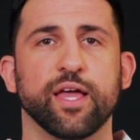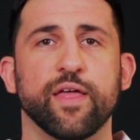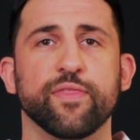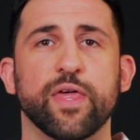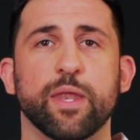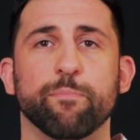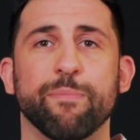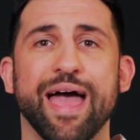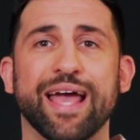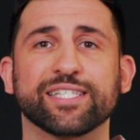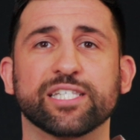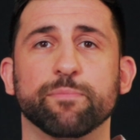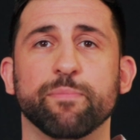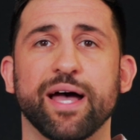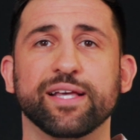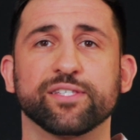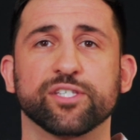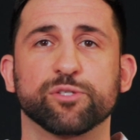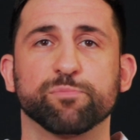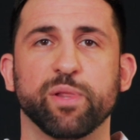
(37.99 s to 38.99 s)
that
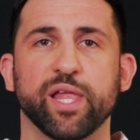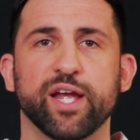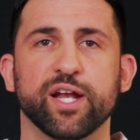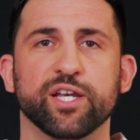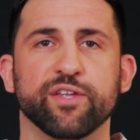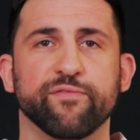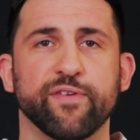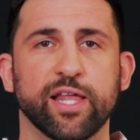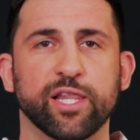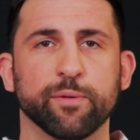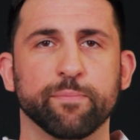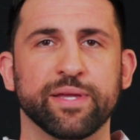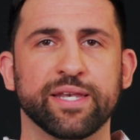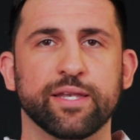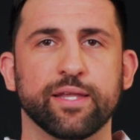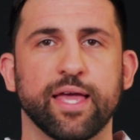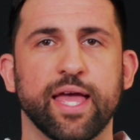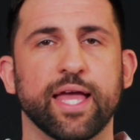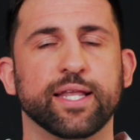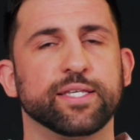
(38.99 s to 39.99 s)
maximizes player
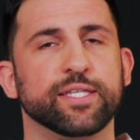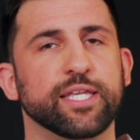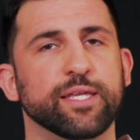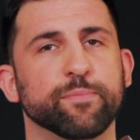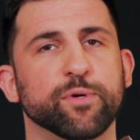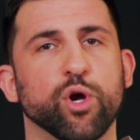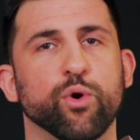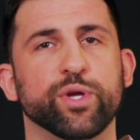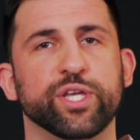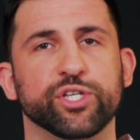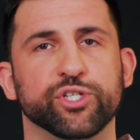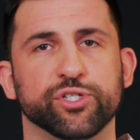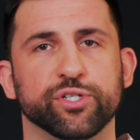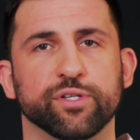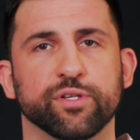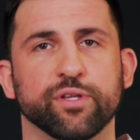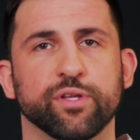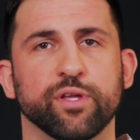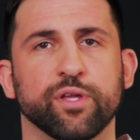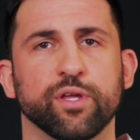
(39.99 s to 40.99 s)
development and team cohesion.